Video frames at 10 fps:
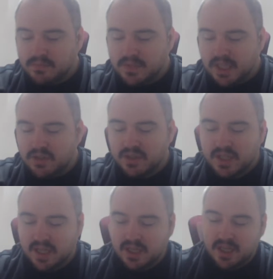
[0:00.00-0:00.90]

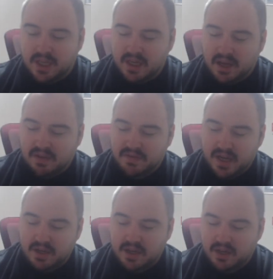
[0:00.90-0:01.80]
interestingly enough,
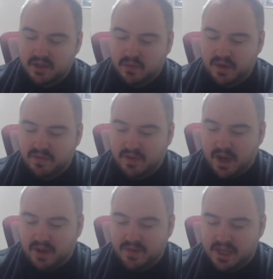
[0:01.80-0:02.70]
down here at
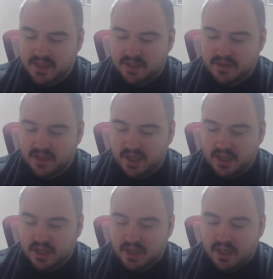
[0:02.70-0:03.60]
25, that's interesting.
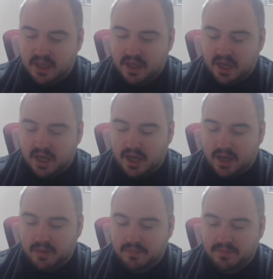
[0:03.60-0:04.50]

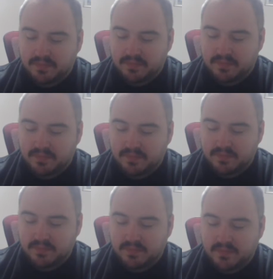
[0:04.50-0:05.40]

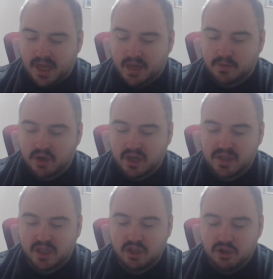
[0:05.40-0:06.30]
Animal
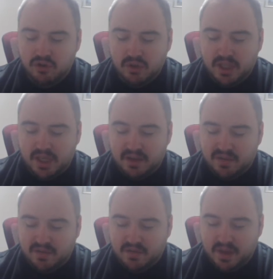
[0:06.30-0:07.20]
Crossing New
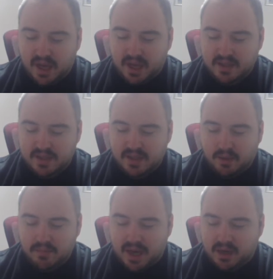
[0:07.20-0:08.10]
Leaf has
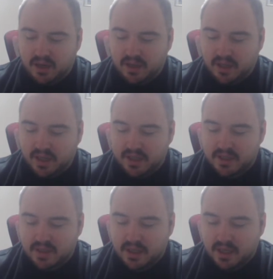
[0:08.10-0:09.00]
come back on the
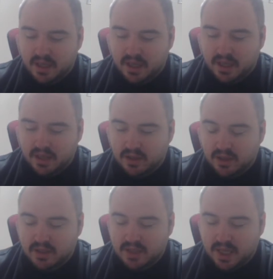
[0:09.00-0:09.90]
list. It
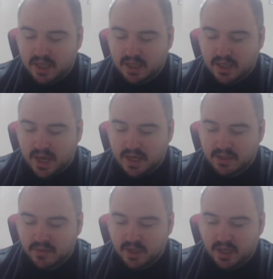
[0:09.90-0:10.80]
looks like
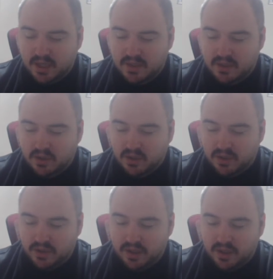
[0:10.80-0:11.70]
last week it
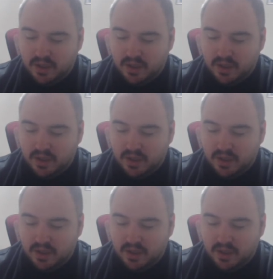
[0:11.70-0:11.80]
sold